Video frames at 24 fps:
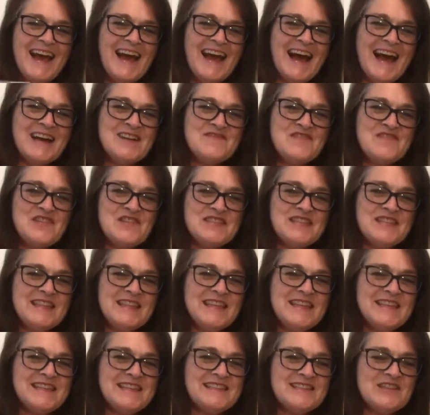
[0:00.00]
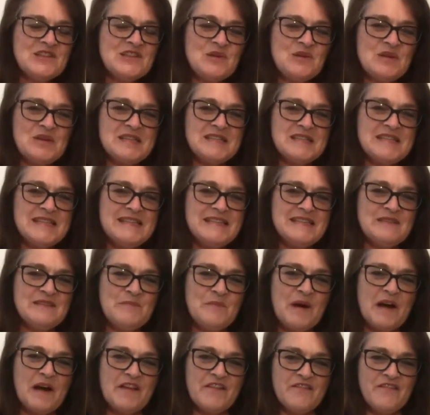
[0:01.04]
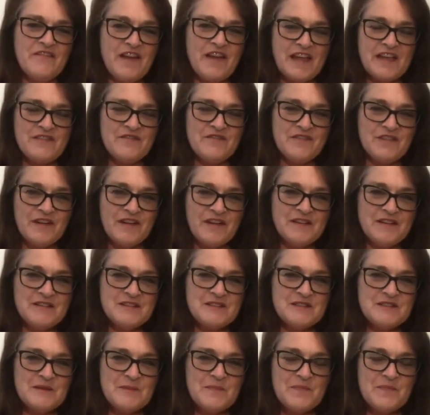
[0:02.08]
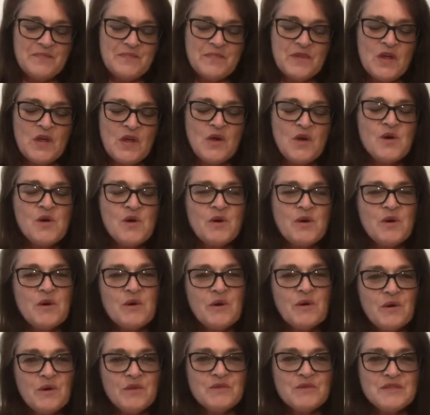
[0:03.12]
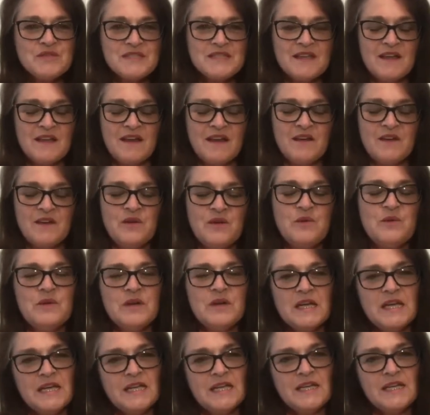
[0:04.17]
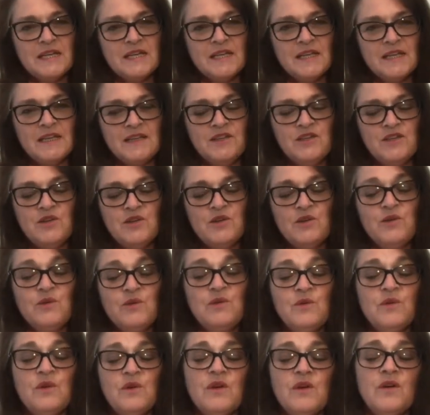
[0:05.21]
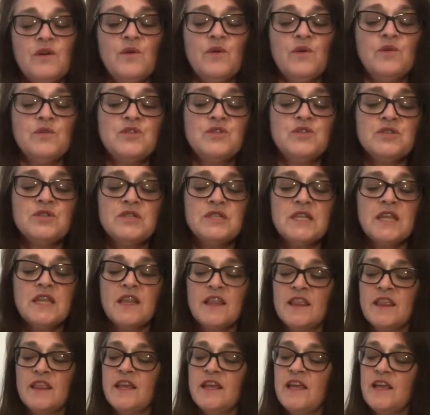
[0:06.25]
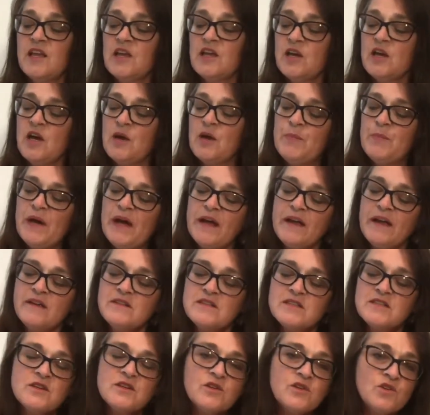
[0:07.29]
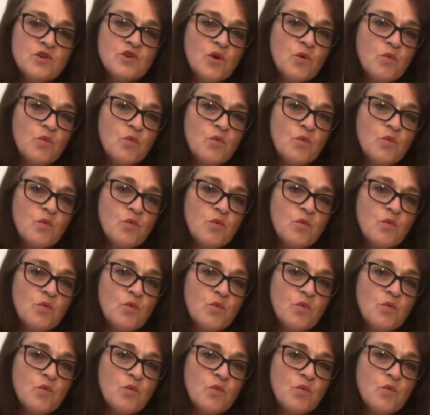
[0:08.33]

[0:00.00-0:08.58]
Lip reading: I'm using these 2 because these are my favourites. Also, you should think about your